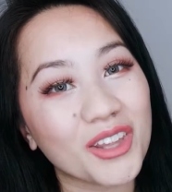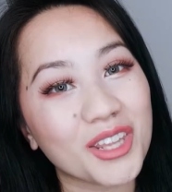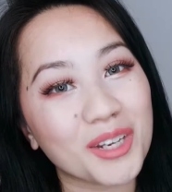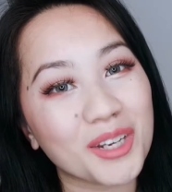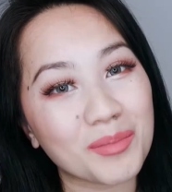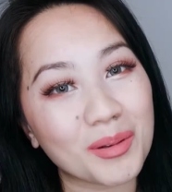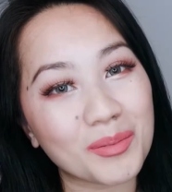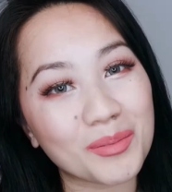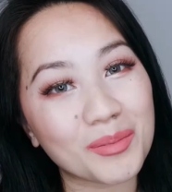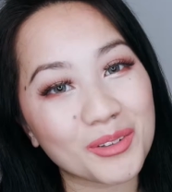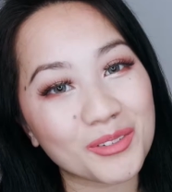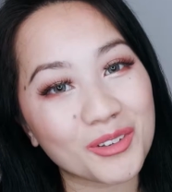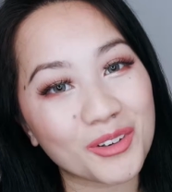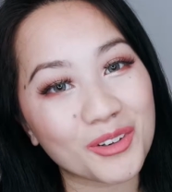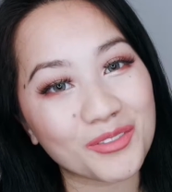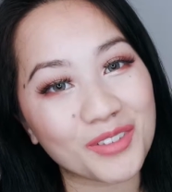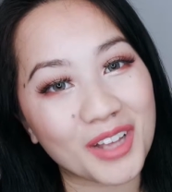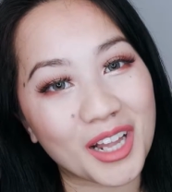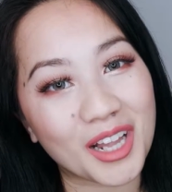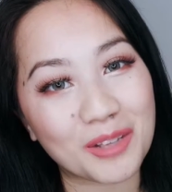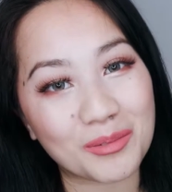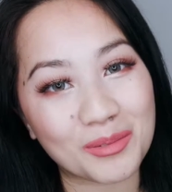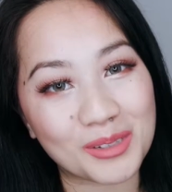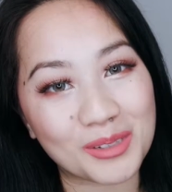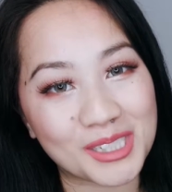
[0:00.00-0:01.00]
there, my people of
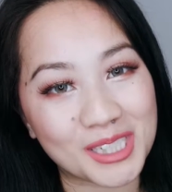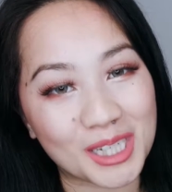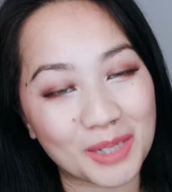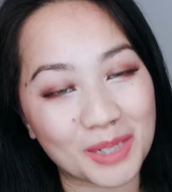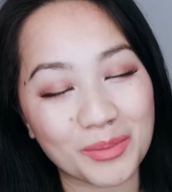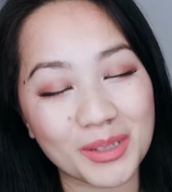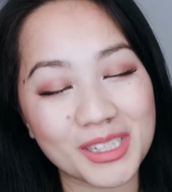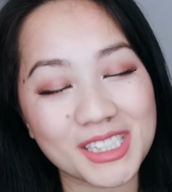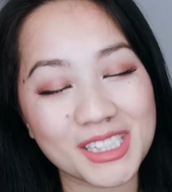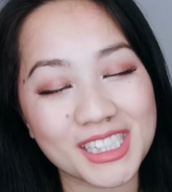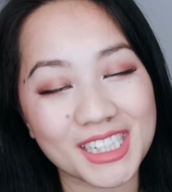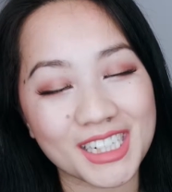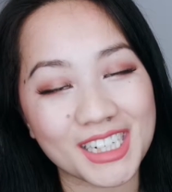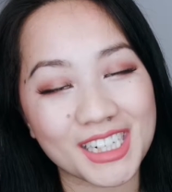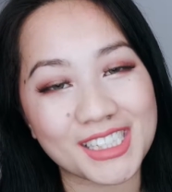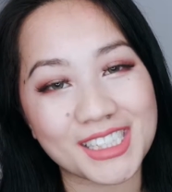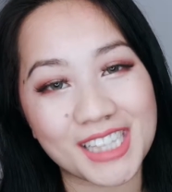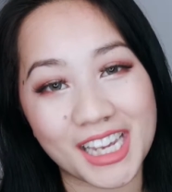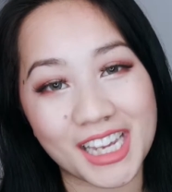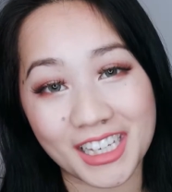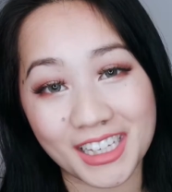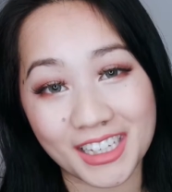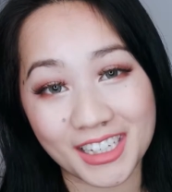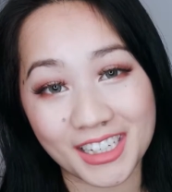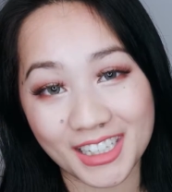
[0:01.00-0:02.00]
Homo sapiens. It is
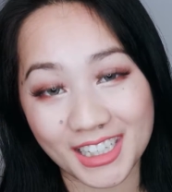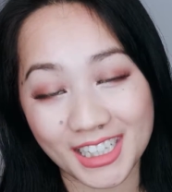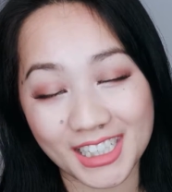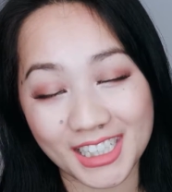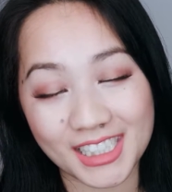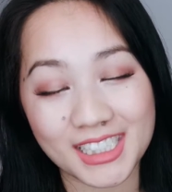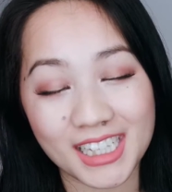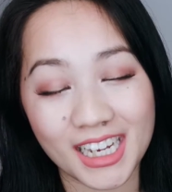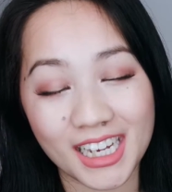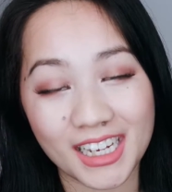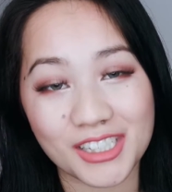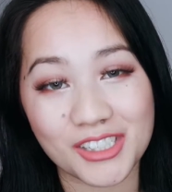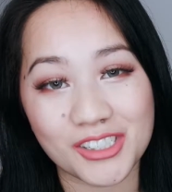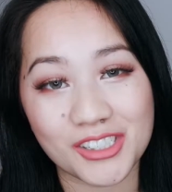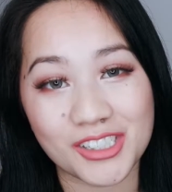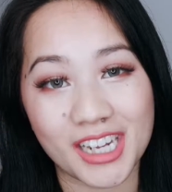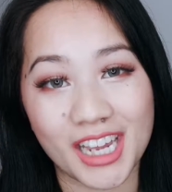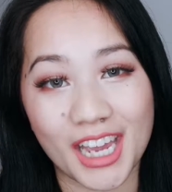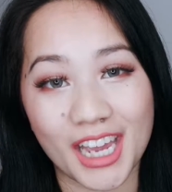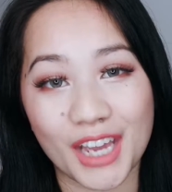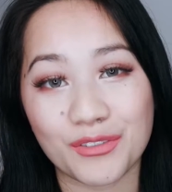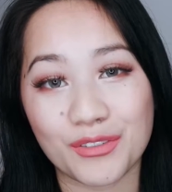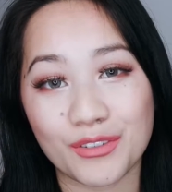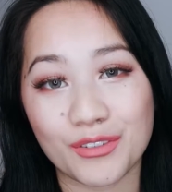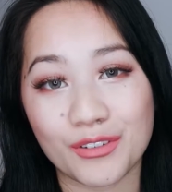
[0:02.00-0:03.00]
Lisa, and today
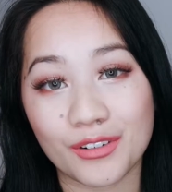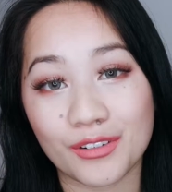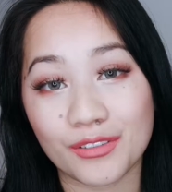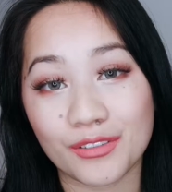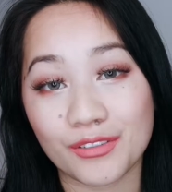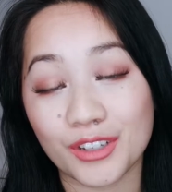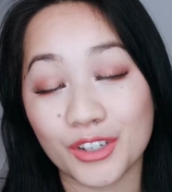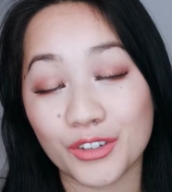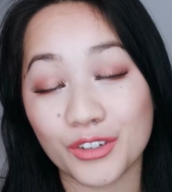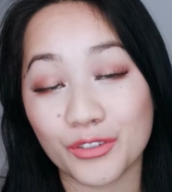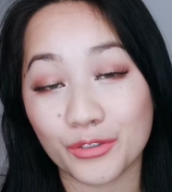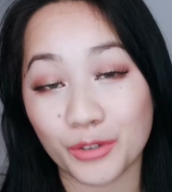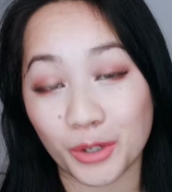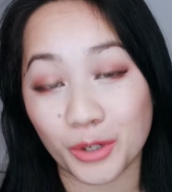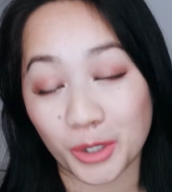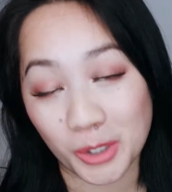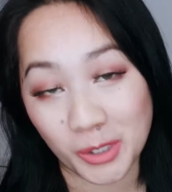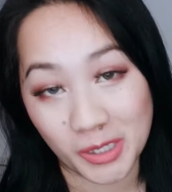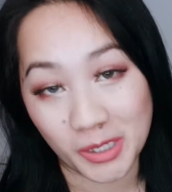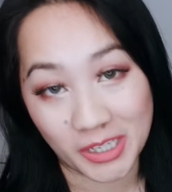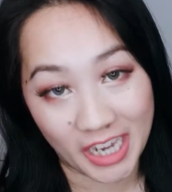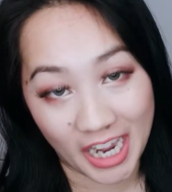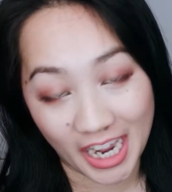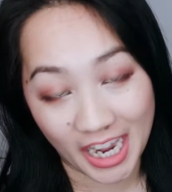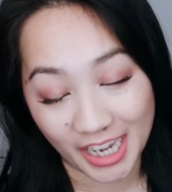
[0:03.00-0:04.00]
I have a review for
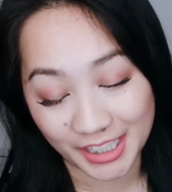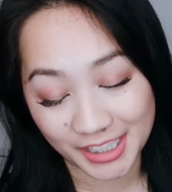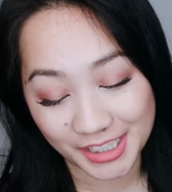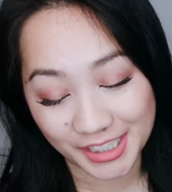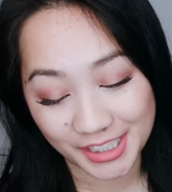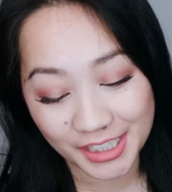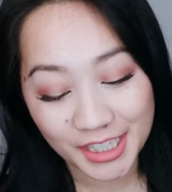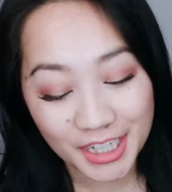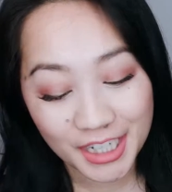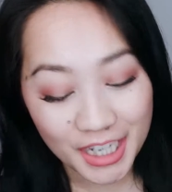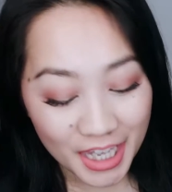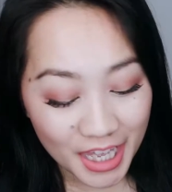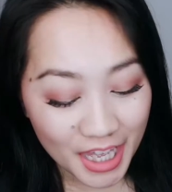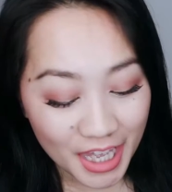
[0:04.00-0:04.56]
you guys.